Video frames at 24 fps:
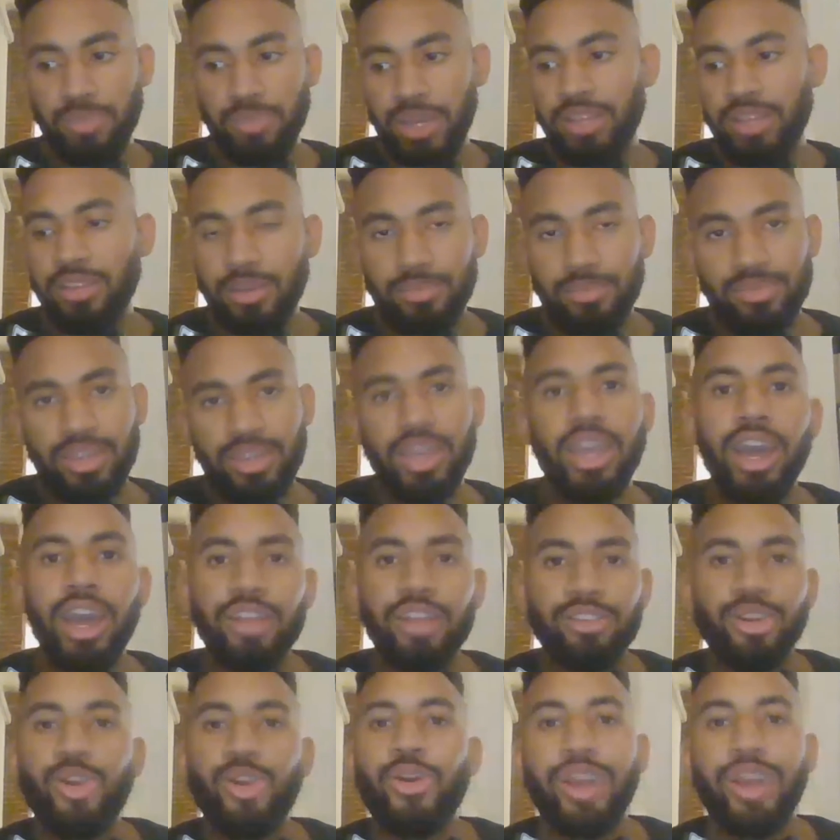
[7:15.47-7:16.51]
make them take
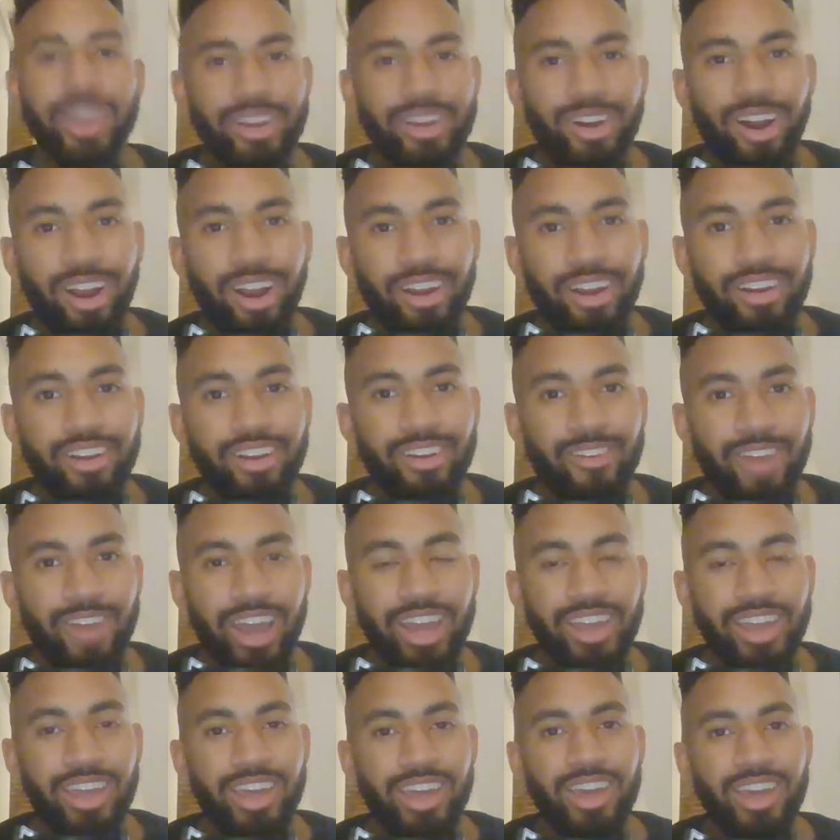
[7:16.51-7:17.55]
out the credit card,
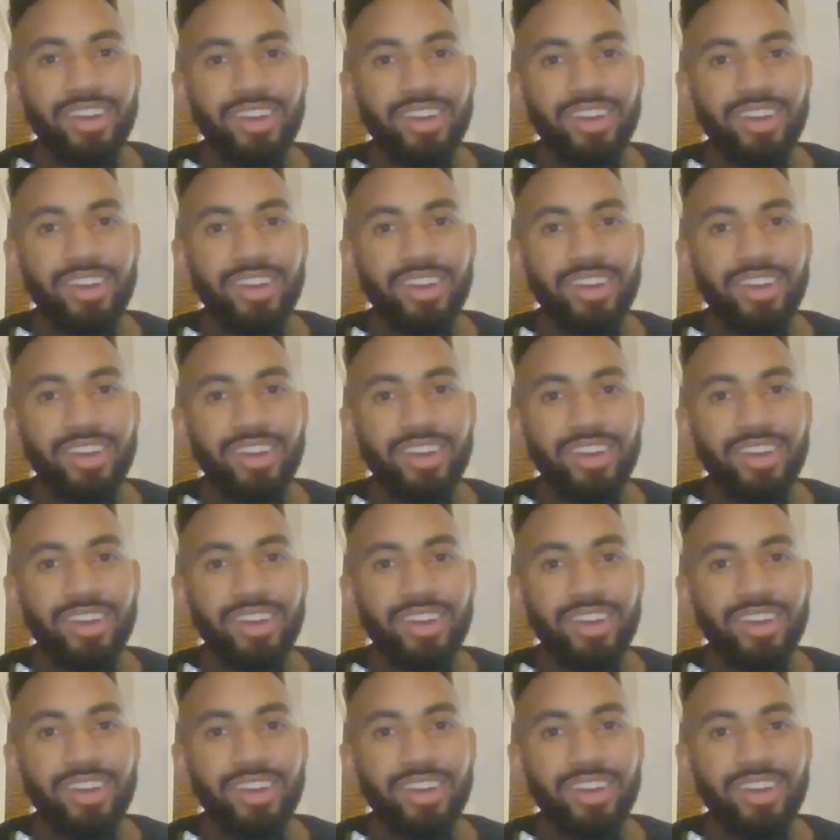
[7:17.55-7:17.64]
right?